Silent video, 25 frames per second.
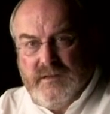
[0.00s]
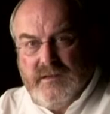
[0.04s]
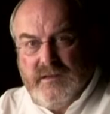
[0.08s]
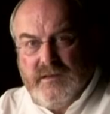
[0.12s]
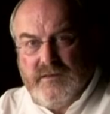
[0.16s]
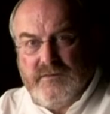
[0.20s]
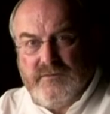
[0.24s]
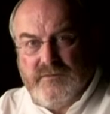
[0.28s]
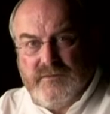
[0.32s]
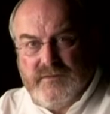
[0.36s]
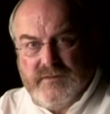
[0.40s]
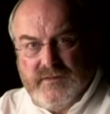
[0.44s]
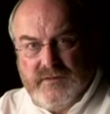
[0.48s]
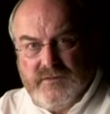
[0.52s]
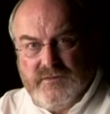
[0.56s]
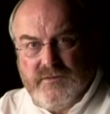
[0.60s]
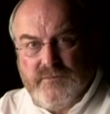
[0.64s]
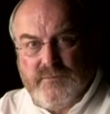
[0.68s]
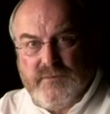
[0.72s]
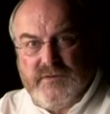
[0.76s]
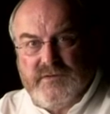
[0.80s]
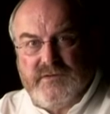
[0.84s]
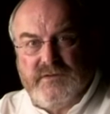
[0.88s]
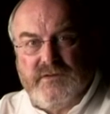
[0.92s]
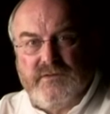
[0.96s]
As a result of
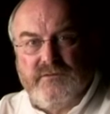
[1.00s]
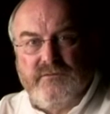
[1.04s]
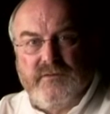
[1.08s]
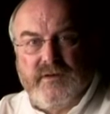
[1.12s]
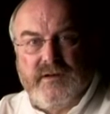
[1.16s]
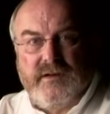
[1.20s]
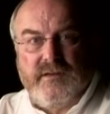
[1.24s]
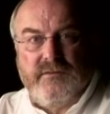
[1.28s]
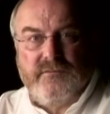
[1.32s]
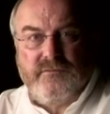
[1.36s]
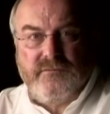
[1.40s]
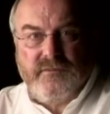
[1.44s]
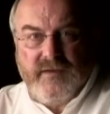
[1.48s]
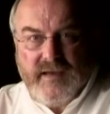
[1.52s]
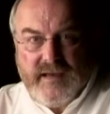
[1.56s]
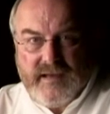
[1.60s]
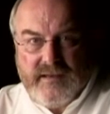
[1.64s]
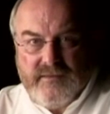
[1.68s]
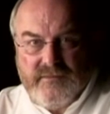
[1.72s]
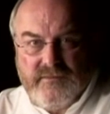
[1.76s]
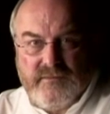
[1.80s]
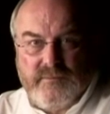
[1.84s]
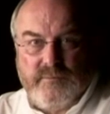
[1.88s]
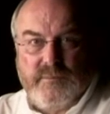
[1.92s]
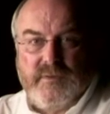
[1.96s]
which, it's very
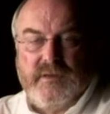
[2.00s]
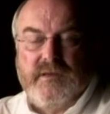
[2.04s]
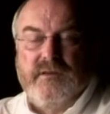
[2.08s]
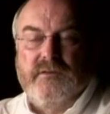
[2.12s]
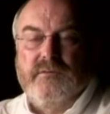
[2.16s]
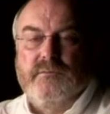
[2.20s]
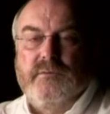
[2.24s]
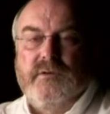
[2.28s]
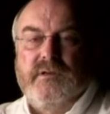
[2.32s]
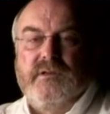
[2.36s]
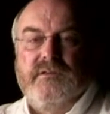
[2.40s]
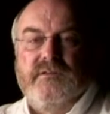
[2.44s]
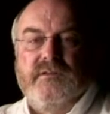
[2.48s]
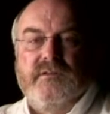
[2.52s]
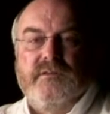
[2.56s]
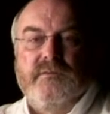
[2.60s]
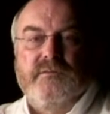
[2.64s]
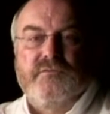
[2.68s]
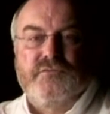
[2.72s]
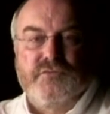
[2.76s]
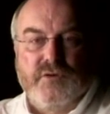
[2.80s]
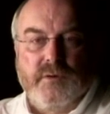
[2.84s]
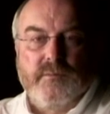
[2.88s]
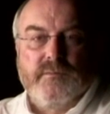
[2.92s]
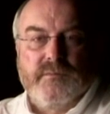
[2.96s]
fast because we can
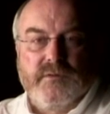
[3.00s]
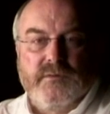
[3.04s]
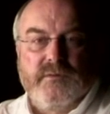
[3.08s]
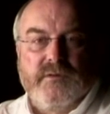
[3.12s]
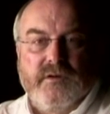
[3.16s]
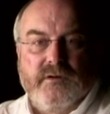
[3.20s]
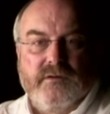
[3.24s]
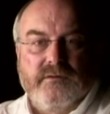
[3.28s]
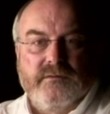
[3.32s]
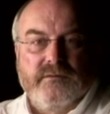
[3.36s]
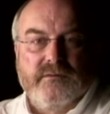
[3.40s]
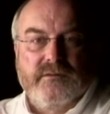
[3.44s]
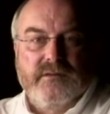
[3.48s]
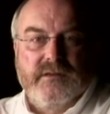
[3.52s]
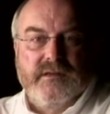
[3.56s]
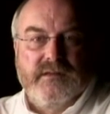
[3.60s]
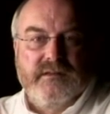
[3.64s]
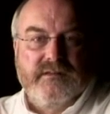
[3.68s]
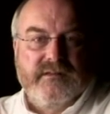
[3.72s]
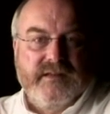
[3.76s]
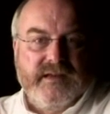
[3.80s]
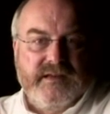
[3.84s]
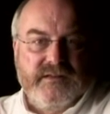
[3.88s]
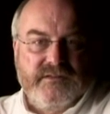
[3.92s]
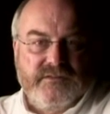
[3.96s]
just drop the
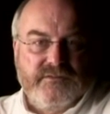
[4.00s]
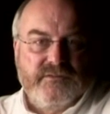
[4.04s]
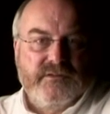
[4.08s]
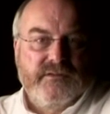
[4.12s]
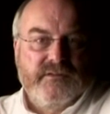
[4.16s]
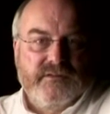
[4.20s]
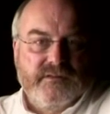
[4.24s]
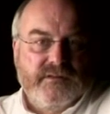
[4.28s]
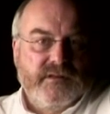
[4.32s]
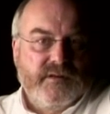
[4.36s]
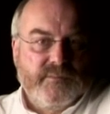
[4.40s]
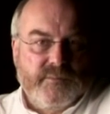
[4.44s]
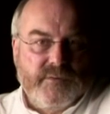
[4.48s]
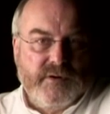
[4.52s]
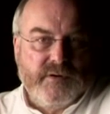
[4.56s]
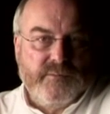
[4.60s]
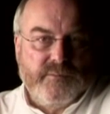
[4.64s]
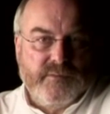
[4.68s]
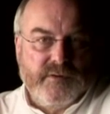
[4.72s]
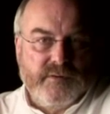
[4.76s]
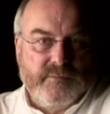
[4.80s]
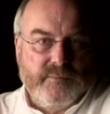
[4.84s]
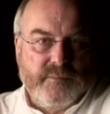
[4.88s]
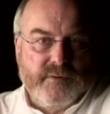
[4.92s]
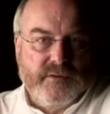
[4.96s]
data into the
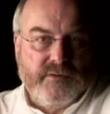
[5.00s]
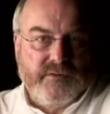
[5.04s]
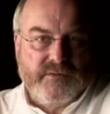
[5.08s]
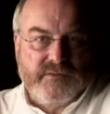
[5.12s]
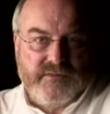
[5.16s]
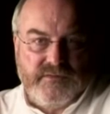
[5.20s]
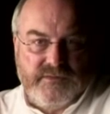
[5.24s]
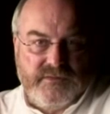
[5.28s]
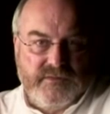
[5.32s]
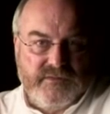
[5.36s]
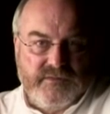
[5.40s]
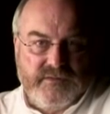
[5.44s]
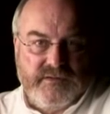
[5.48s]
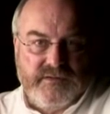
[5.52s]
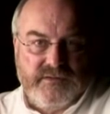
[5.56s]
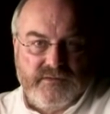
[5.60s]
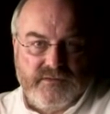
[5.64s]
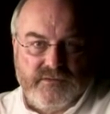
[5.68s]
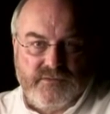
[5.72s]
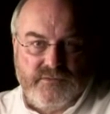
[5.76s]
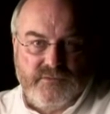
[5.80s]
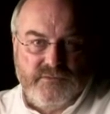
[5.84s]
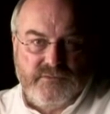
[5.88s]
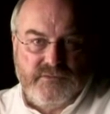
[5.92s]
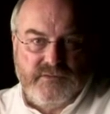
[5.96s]
appropriate box and decide
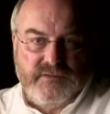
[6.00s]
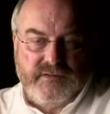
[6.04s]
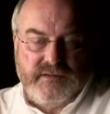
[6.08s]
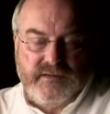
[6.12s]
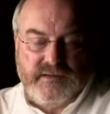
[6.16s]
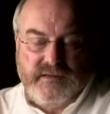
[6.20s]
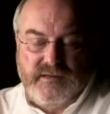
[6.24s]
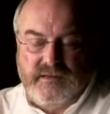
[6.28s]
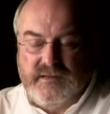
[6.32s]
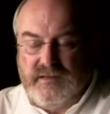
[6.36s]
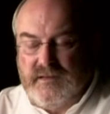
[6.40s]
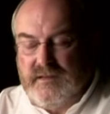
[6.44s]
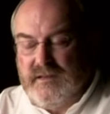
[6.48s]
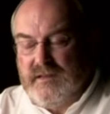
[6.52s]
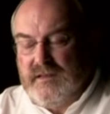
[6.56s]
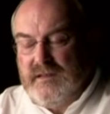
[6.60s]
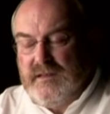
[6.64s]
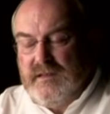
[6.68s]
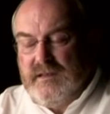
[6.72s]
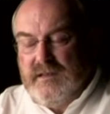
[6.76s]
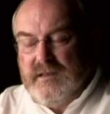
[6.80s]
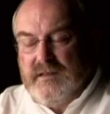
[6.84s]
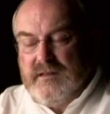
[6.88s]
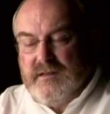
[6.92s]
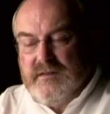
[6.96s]
accordingly.
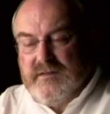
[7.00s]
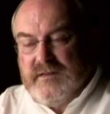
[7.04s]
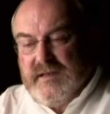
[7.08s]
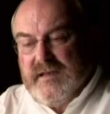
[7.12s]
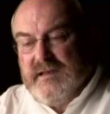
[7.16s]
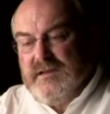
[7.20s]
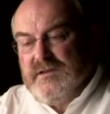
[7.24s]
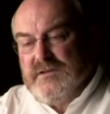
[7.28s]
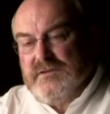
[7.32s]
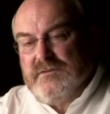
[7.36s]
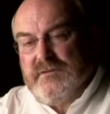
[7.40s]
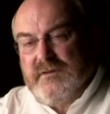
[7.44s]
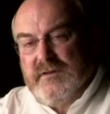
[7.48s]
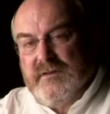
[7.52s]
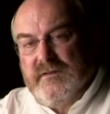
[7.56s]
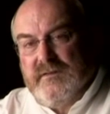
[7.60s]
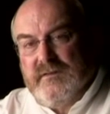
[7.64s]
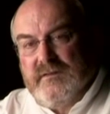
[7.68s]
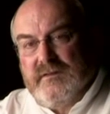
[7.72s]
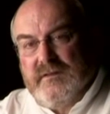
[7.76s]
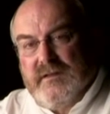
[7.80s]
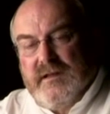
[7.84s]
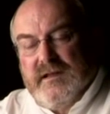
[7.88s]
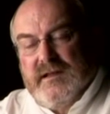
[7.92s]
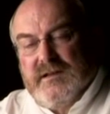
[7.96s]
The danger is
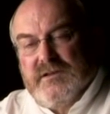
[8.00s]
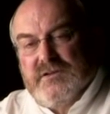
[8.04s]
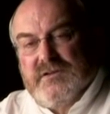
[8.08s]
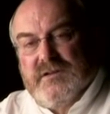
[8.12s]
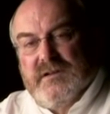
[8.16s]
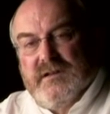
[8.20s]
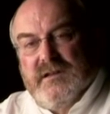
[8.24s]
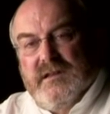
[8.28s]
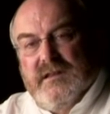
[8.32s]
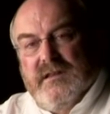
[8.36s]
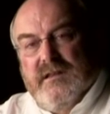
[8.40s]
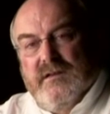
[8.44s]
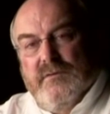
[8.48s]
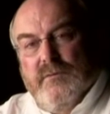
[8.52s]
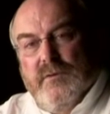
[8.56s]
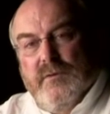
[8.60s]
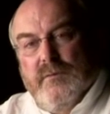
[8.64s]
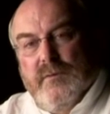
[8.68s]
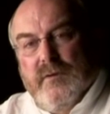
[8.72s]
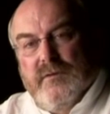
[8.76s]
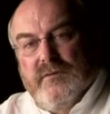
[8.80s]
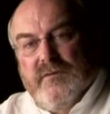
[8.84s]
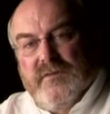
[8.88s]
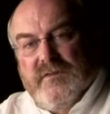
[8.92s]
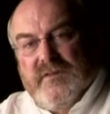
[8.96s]
that actually we
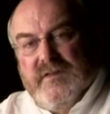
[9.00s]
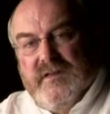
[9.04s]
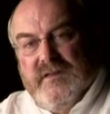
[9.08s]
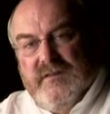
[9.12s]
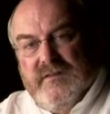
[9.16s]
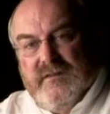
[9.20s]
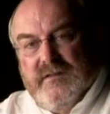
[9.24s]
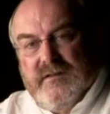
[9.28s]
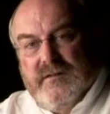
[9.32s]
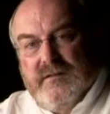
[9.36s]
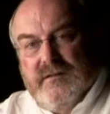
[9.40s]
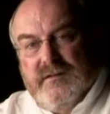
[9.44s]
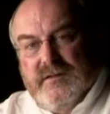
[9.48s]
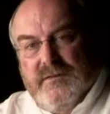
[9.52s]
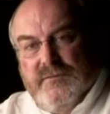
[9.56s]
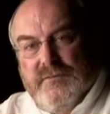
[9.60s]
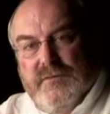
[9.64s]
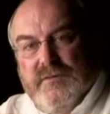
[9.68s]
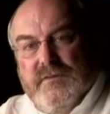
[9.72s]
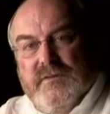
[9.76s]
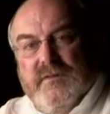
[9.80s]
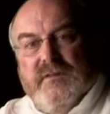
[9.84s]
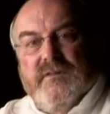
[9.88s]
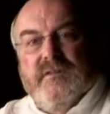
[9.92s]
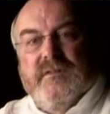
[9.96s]
won't see subtle
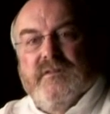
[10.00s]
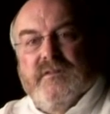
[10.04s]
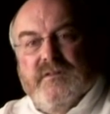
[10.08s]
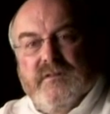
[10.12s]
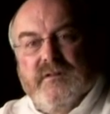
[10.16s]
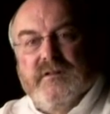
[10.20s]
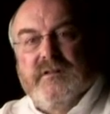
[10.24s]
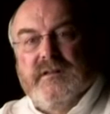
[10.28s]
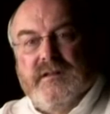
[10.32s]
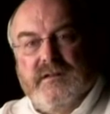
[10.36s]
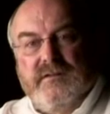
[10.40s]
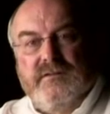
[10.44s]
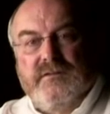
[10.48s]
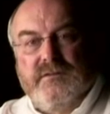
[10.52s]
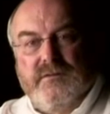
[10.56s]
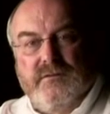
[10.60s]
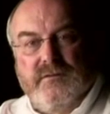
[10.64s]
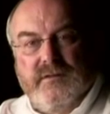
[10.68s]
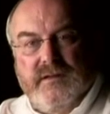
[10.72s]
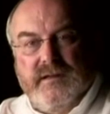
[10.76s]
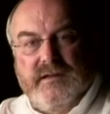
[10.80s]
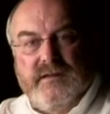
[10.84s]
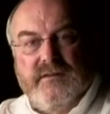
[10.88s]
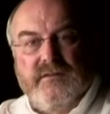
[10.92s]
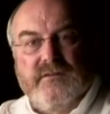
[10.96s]
differences until they're too
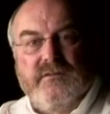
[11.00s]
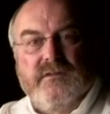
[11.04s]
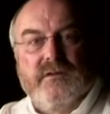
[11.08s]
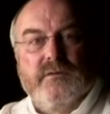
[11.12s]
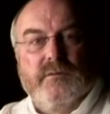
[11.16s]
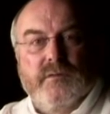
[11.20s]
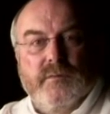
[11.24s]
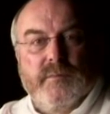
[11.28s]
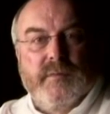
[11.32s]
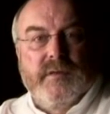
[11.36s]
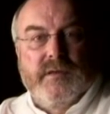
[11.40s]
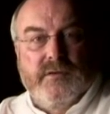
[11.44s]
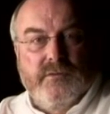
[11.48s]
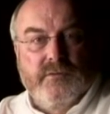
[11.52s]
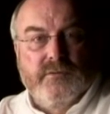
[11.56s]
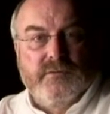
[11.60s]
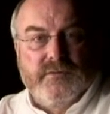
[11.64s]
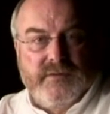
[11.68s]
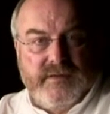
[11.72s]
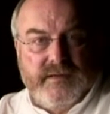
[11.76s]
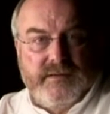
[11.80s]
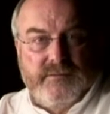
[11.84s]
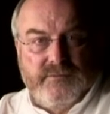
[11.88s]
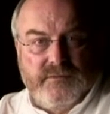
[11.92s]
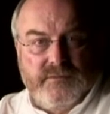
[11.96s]
late, so we'll be caught
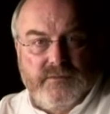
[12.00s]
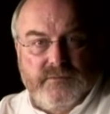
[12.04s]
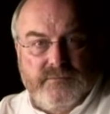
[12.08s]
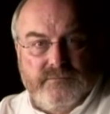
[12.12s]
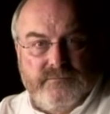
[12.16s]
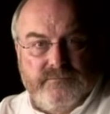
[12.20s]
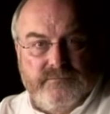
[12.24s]
out.